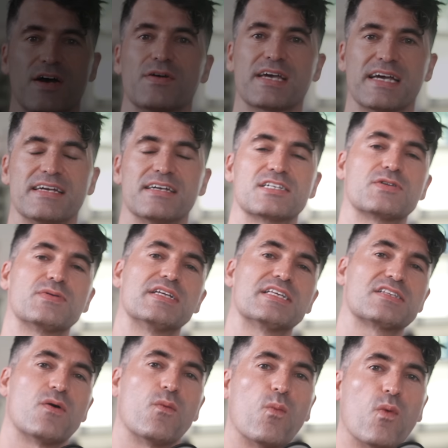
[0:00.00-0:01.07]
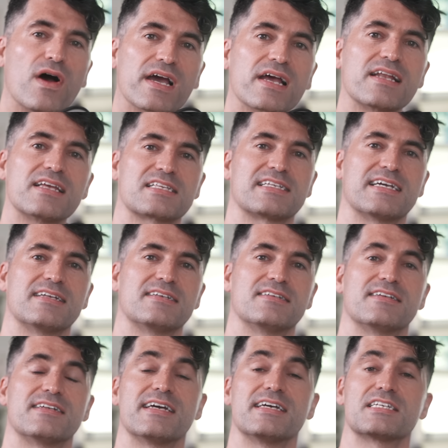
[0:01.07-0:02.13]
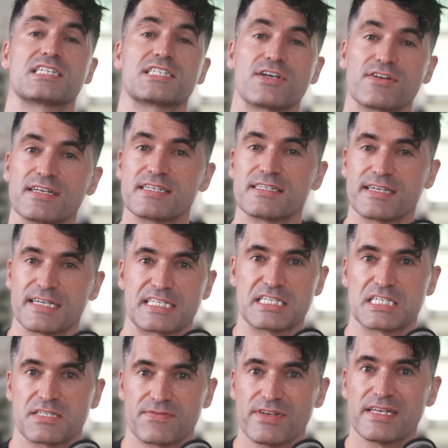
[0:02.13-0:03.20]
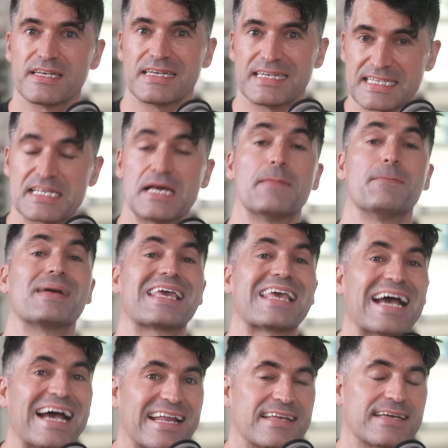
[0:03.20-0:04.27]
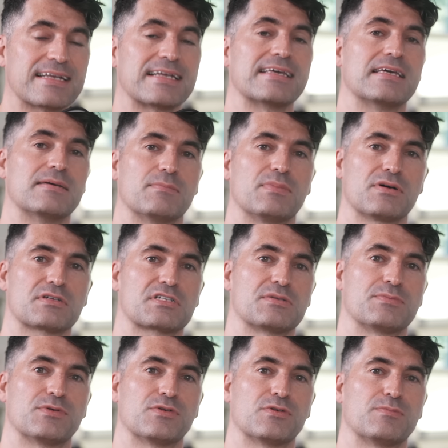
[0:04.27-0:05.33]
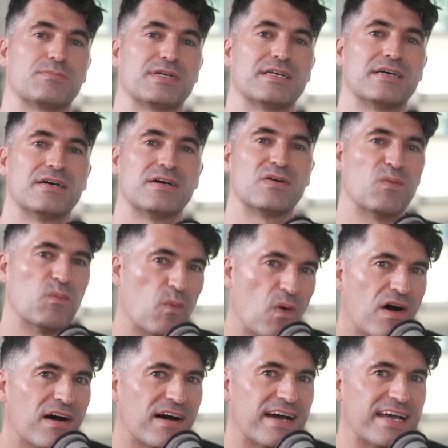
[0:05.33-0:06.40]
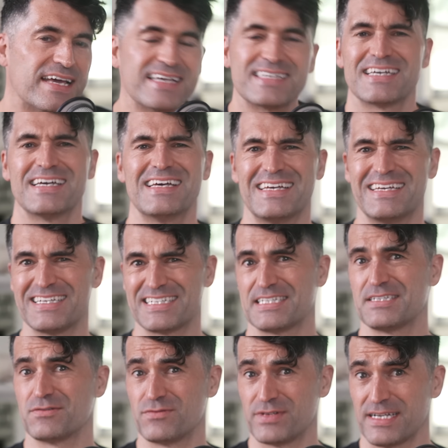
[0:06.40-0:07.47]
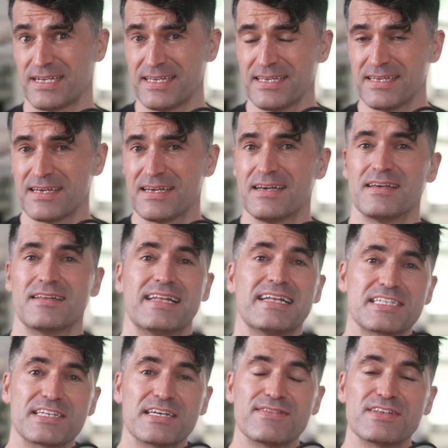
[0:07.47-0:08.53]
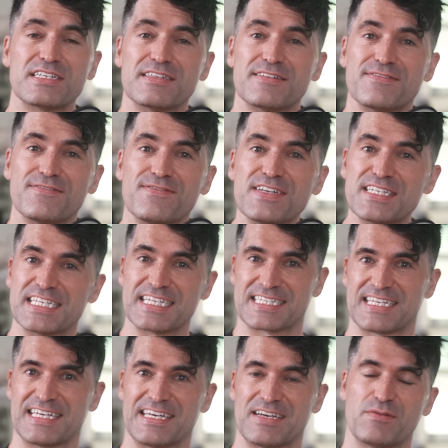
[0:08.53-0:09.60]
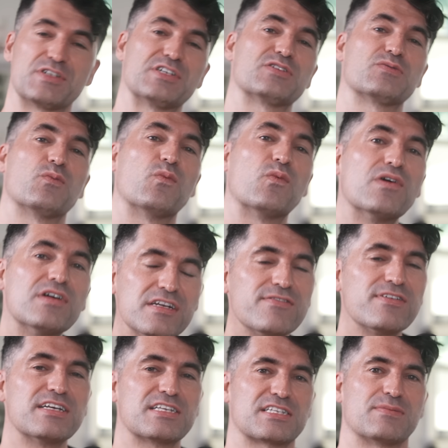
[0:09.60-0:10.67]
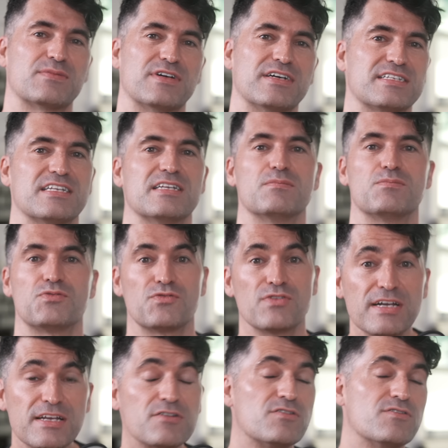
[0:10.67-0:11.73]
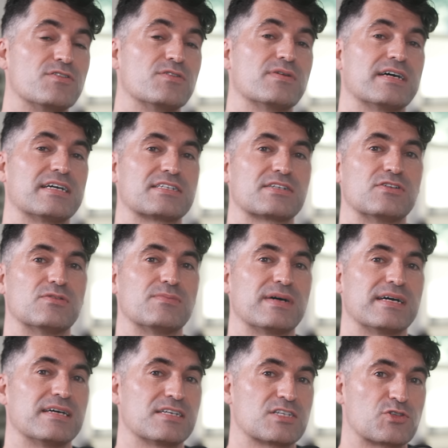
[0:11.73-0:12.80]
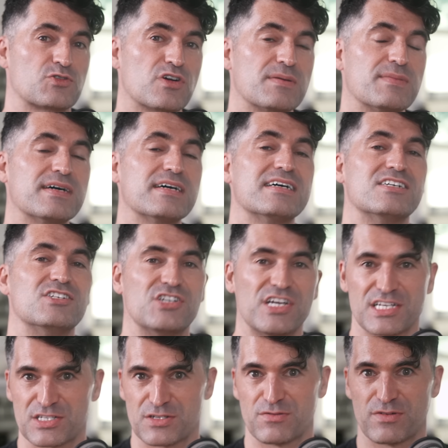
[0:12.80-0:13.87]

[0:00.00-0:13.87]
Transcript: Okay, so it is widely stated that a solid Dyson sphere is mechanically impossible, but why? And is it really? Let's dive into the physics here, which is wonderfully summarized in a brilliant review article by astronomer Jason